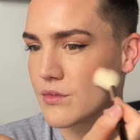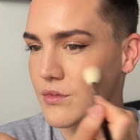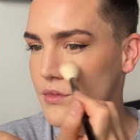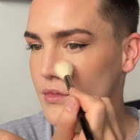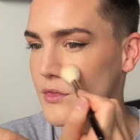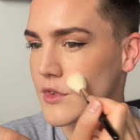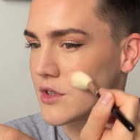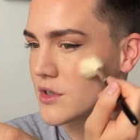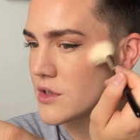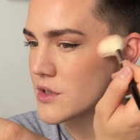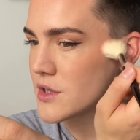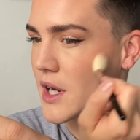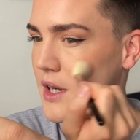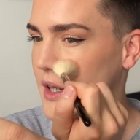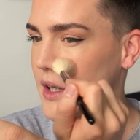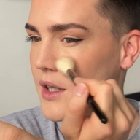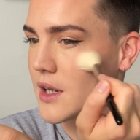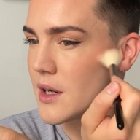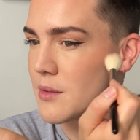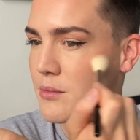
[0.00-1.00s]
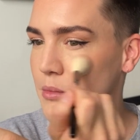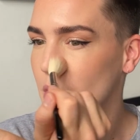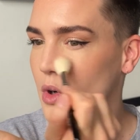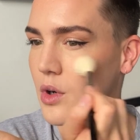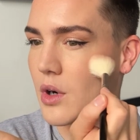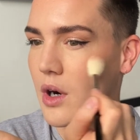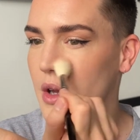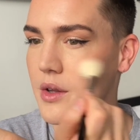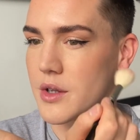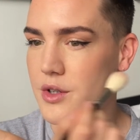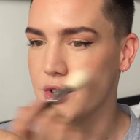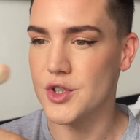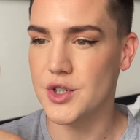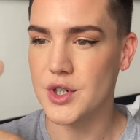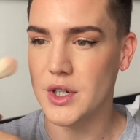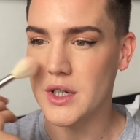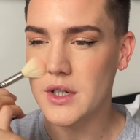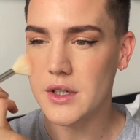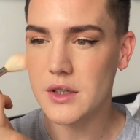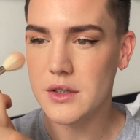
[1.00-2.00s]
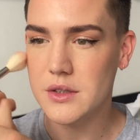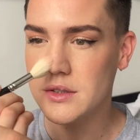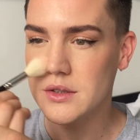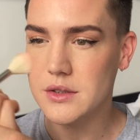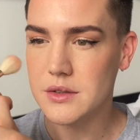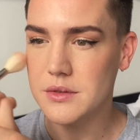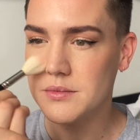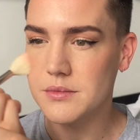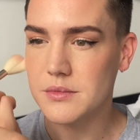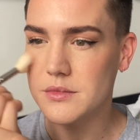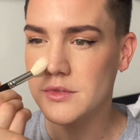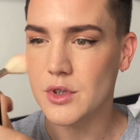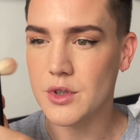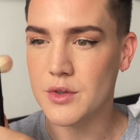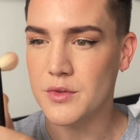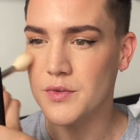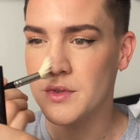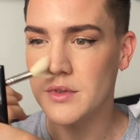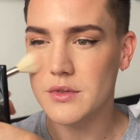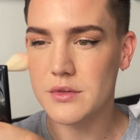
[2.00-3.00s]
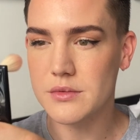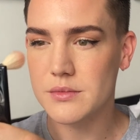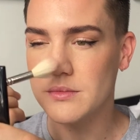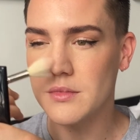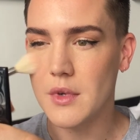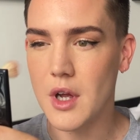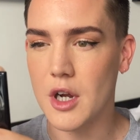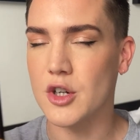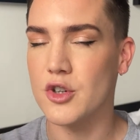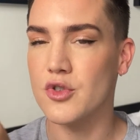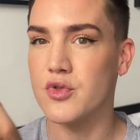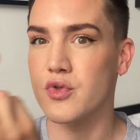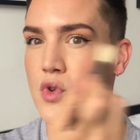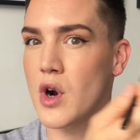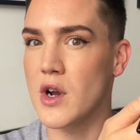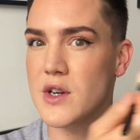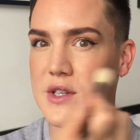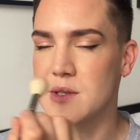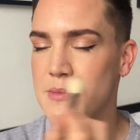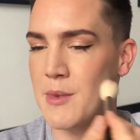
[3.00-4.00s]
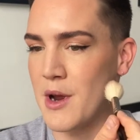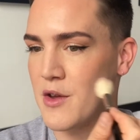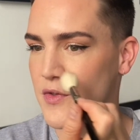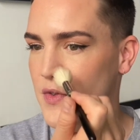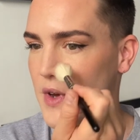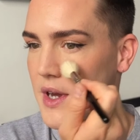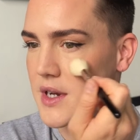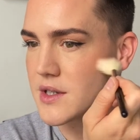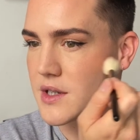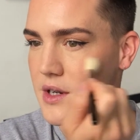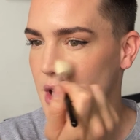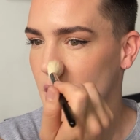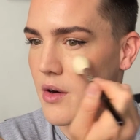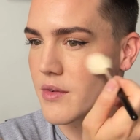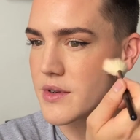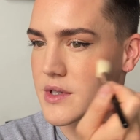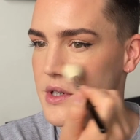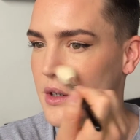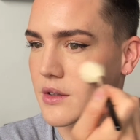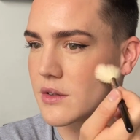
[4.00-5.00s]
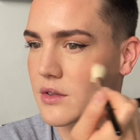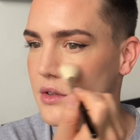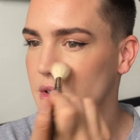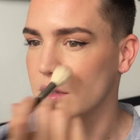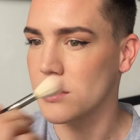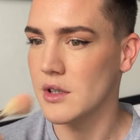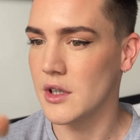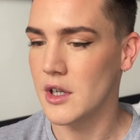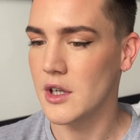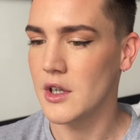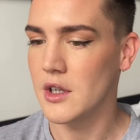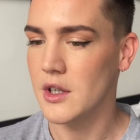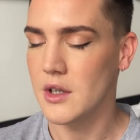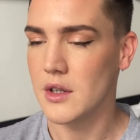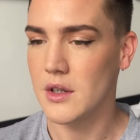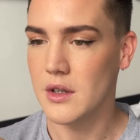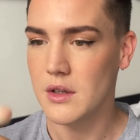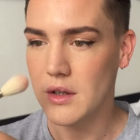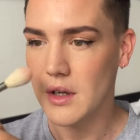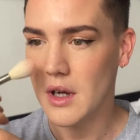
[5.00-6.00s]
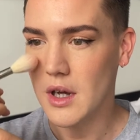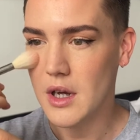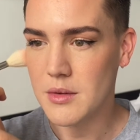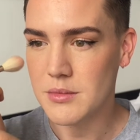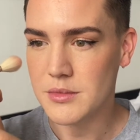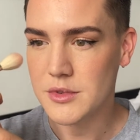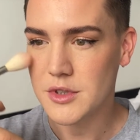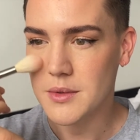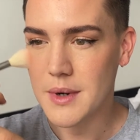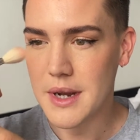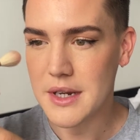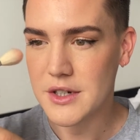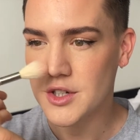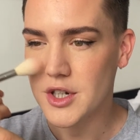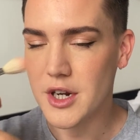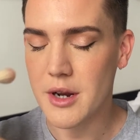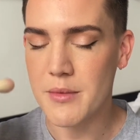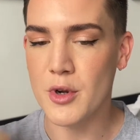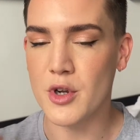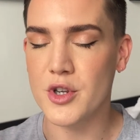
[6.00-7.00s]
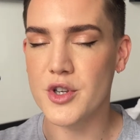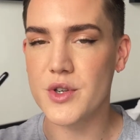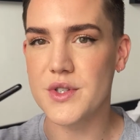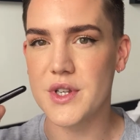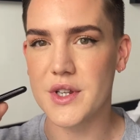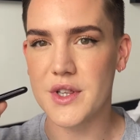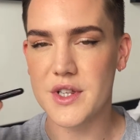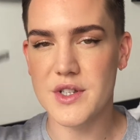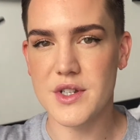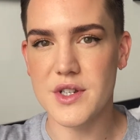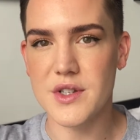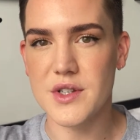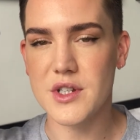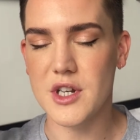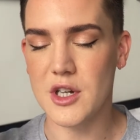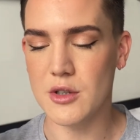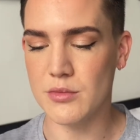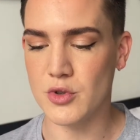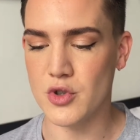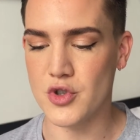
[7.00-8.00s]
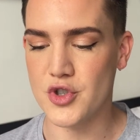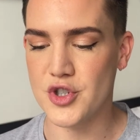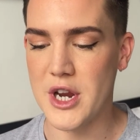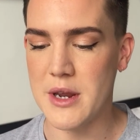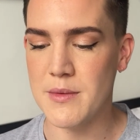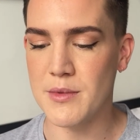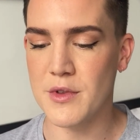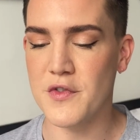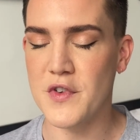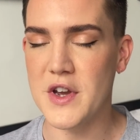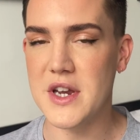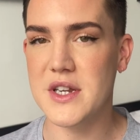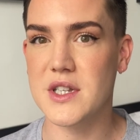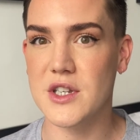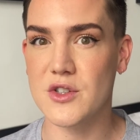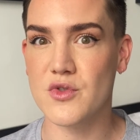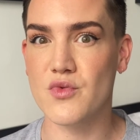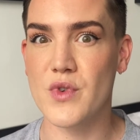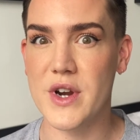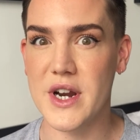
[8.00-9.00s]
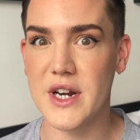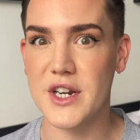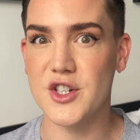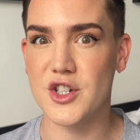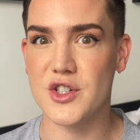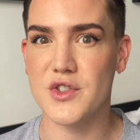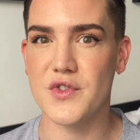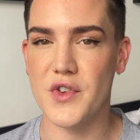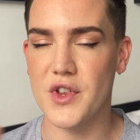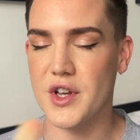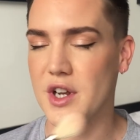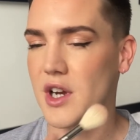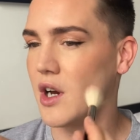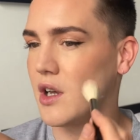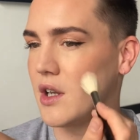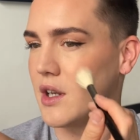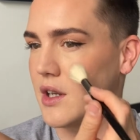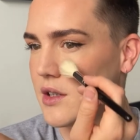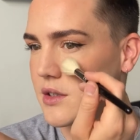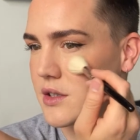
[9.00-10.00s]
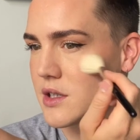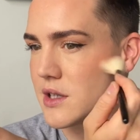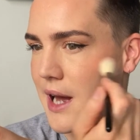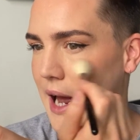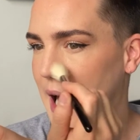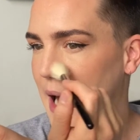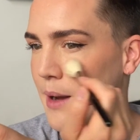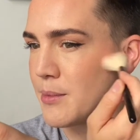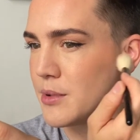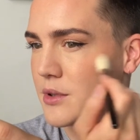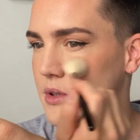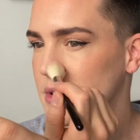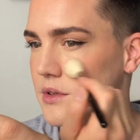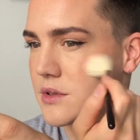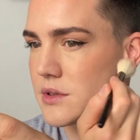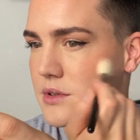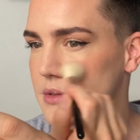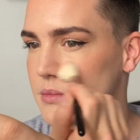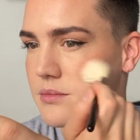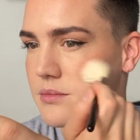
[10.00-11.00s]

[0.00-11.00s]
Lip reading: And just taking that more on the cheeks, sort of across my face in a horizontal direction. I'm not using this to sculpt or shape the face, it's really just for the colour to the apples.